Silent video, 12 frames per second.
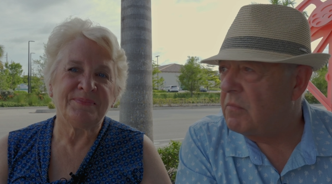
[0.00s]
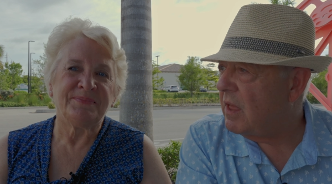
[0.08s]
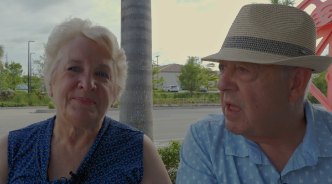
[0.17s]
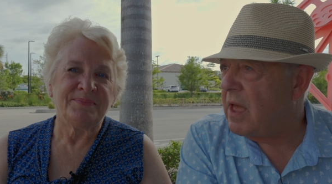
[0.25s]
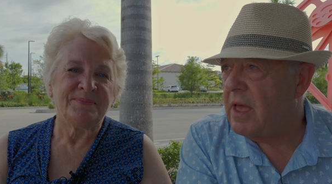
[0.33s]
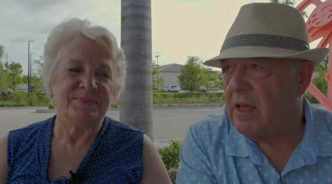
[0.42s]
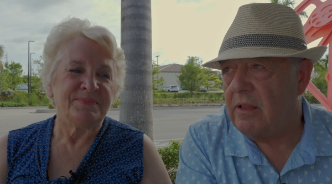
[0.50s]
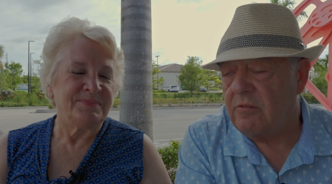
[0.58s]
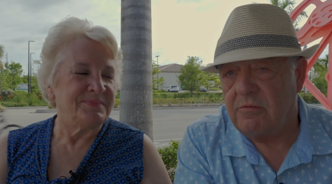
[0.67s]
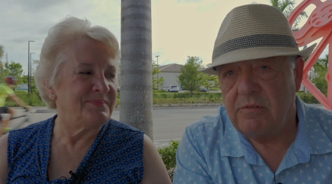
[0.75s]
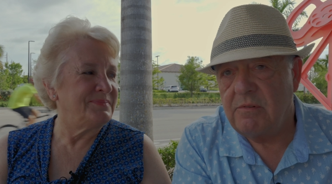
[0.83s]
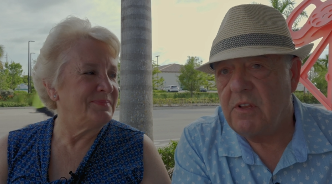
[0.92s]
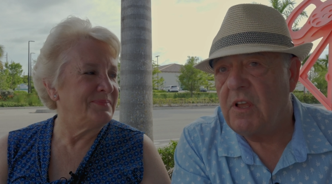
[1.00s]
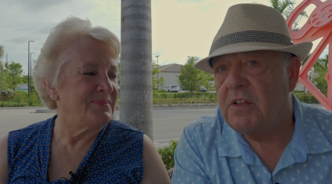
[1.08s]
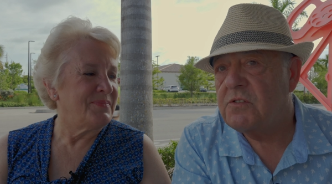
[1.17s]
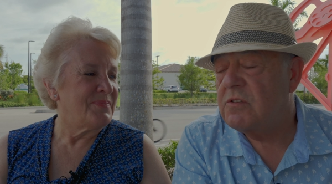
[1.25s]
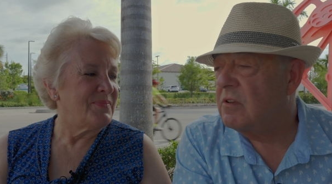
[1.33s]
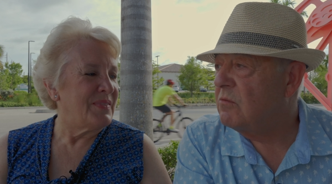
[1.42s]
Speaker 1: and
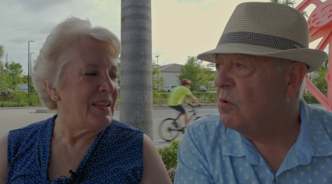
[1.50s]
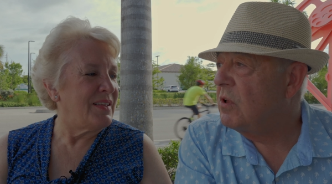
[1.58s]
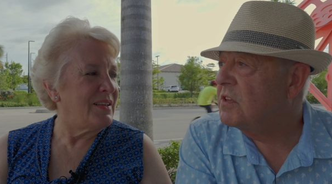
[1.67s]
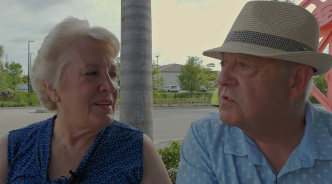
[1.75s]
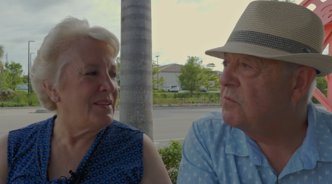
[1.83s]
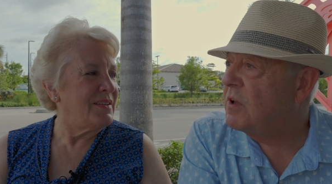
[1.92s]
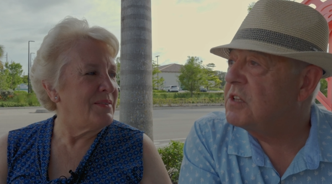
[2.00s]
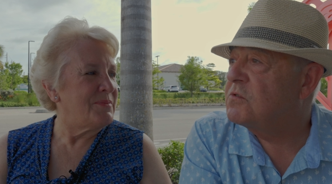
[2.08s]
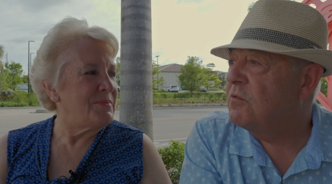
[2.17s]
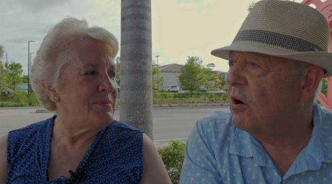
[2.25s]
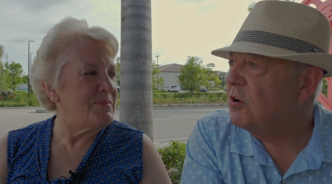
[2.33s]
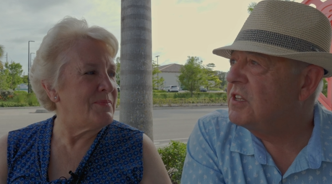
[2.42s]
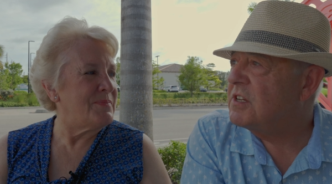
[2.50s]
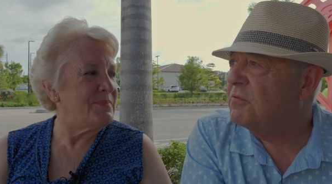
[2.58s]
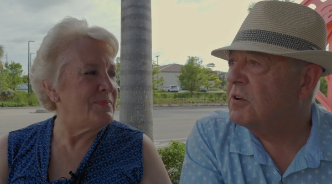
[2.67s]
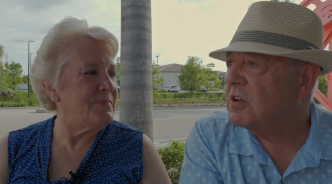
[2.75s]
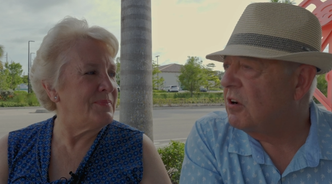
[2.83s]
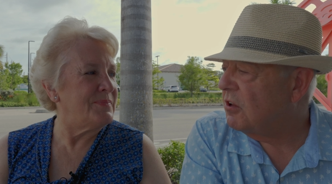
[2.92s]
it's it's it's very
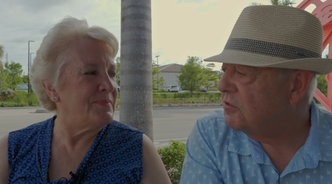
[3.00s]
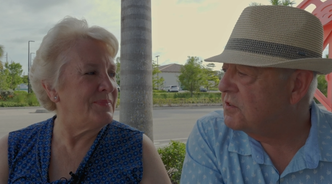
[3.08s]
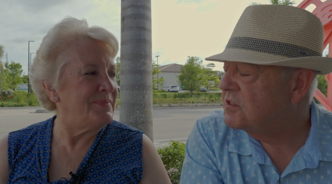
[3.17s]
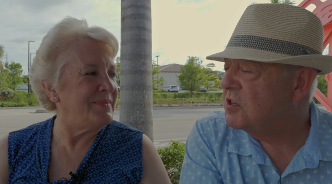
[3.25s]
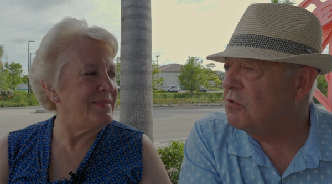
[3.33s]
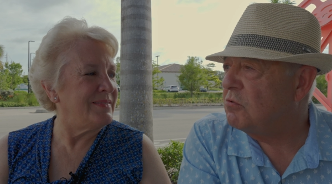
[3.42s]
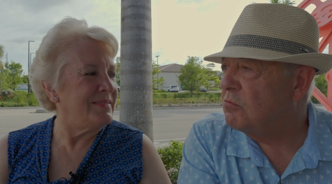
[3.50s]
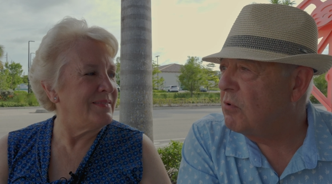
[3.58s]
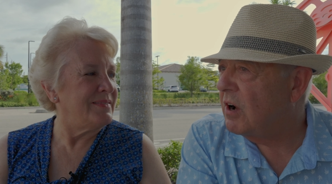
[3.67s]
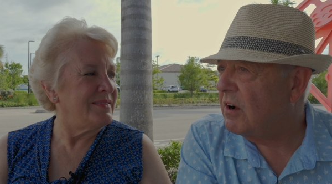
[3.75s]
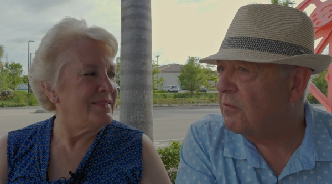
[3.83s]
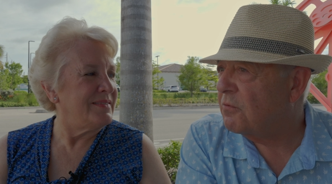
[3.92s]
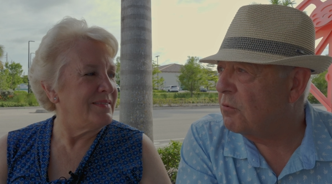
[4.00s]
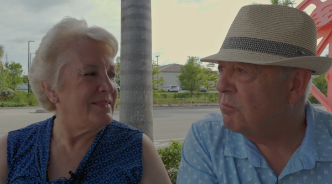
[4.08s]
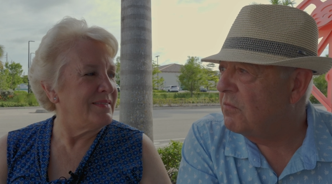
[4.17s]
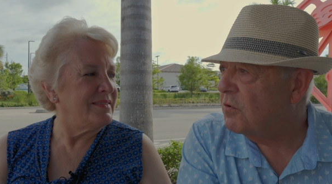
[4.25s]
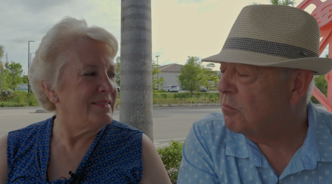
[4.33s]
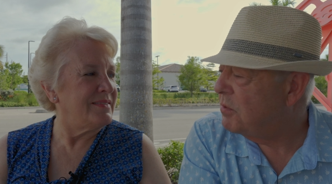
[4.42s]
difficult to uh, for
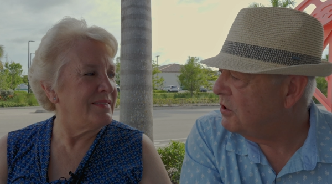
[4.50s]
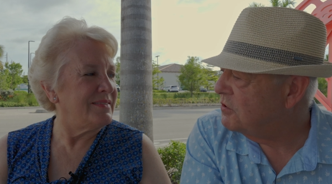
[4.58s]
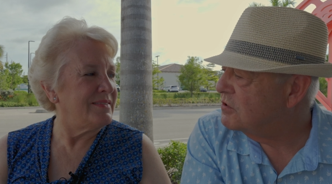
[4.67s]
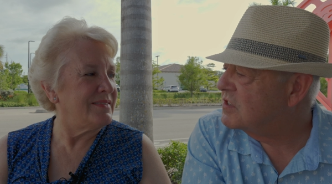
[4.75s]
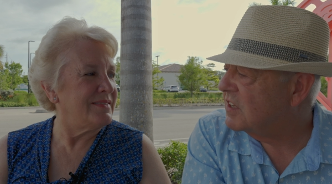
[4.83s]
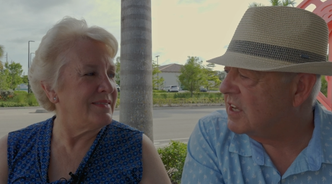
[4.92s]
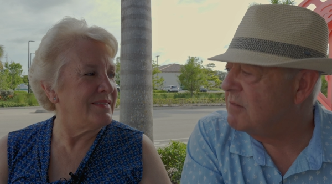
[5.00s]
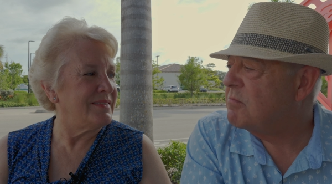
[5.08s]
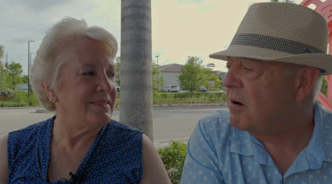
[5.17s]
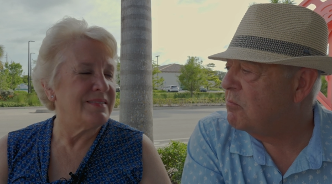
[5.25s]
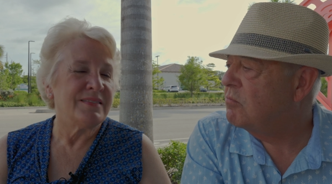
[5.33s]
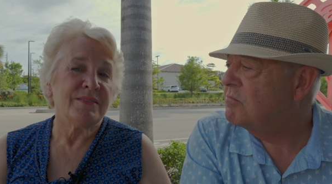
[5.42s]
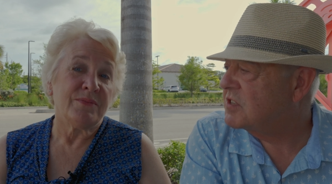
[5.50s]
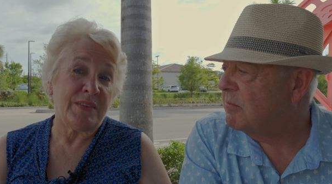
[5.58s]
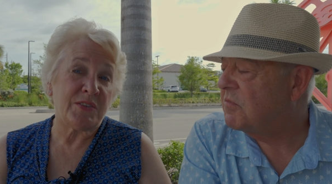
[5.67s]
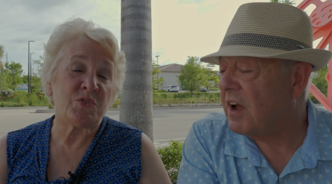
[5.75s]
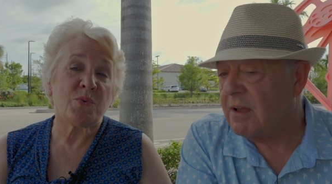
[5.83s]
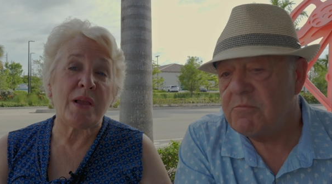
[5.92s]
for builders to keep up
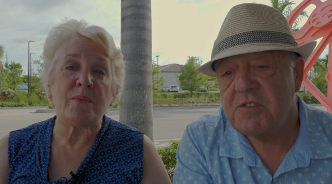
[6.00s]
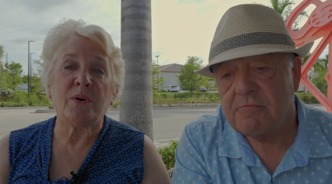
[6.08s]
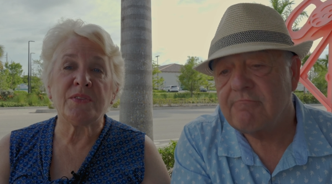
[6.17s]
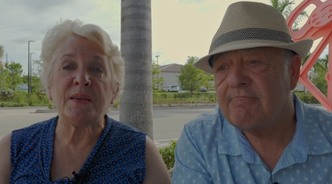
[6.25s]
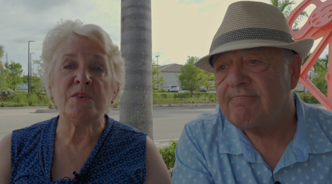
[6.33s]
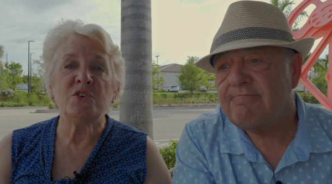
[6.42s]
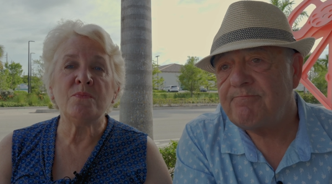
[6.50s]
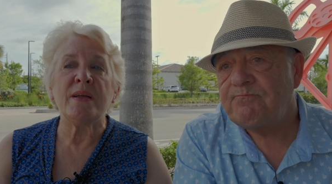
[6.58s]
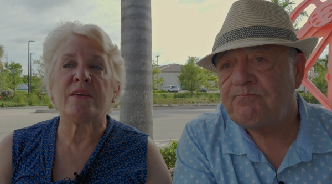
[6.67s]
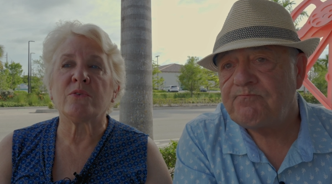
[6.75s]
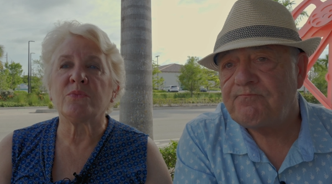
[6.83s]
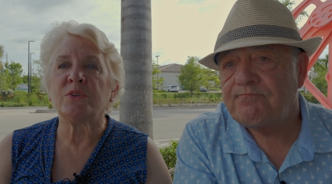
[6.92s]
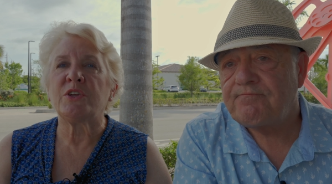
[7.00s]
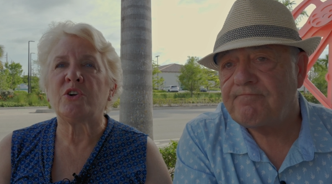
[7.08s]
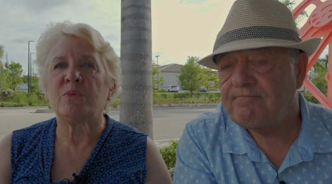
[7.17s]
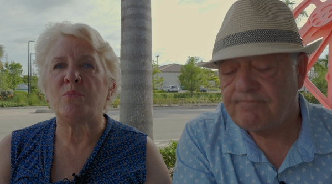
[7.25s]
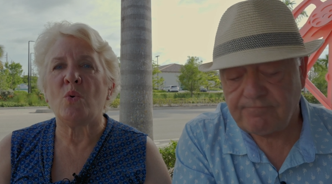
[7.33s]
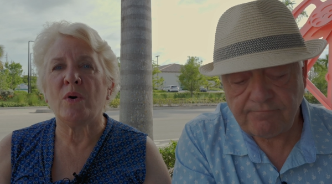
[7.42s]
Speaker 2: sometimes. That's right. Well, that, you make a really
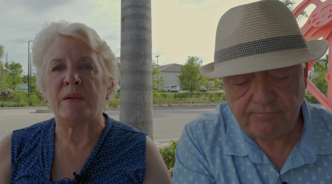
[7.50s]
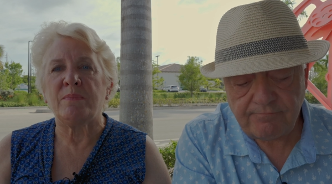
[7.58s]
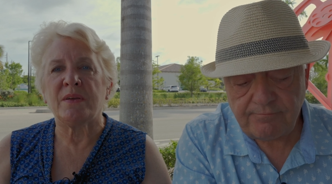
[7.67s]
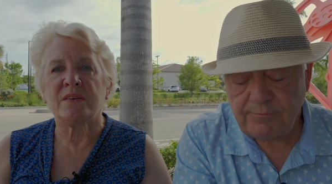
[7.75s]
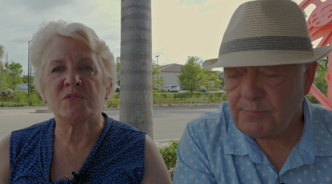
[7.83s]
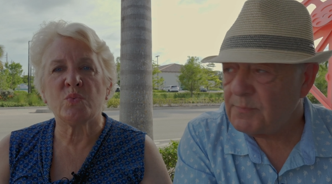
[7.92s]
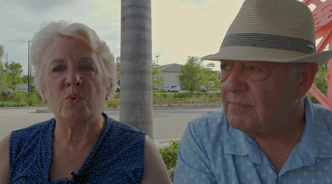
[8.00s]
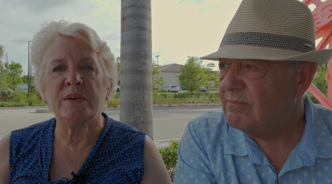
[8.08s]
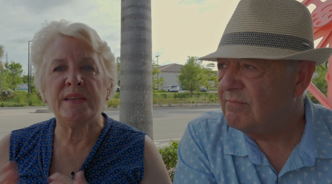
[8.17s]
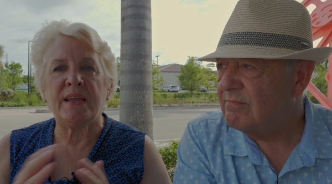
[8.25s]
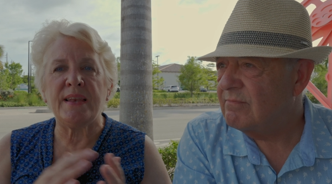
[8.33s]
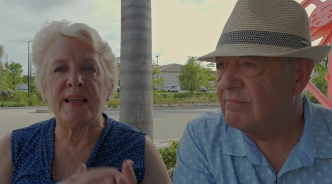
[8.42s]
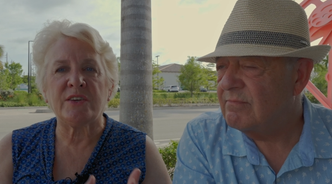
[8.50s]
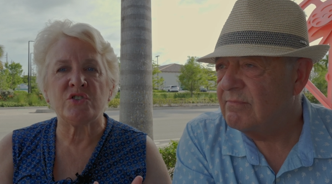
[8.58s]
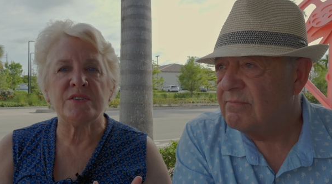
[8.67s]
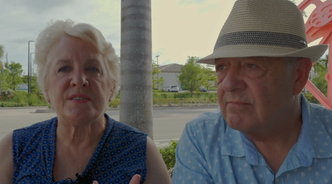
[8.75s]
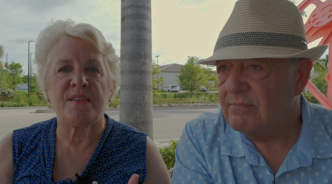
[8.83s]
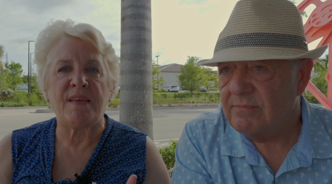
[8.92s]
good point, because one
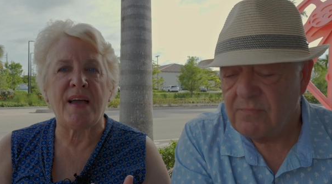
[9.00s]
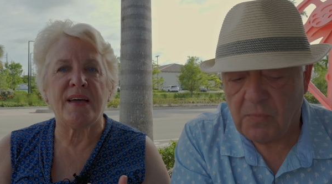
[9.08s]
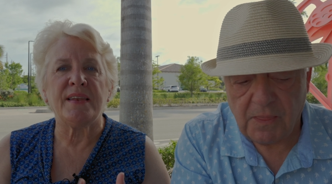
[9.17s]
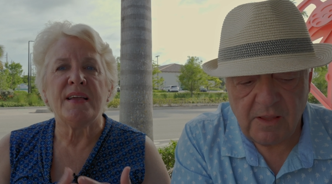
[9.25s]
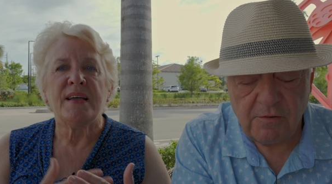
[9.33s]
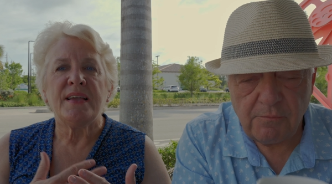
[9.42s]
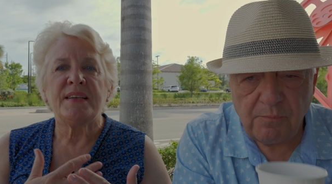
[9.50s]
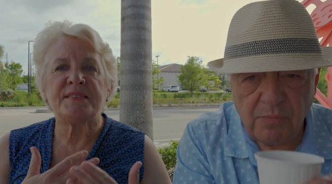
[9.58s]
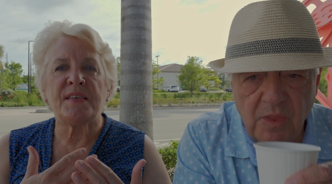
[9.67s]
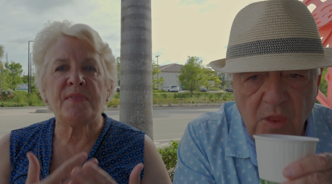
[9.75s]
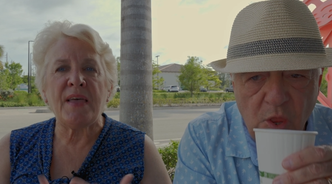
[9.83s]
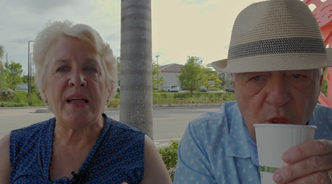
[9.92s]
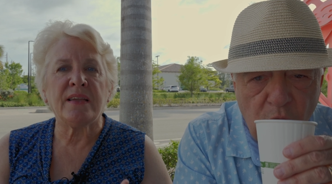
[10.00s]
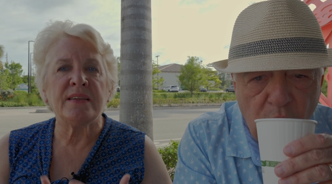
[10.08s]
connection to that is that that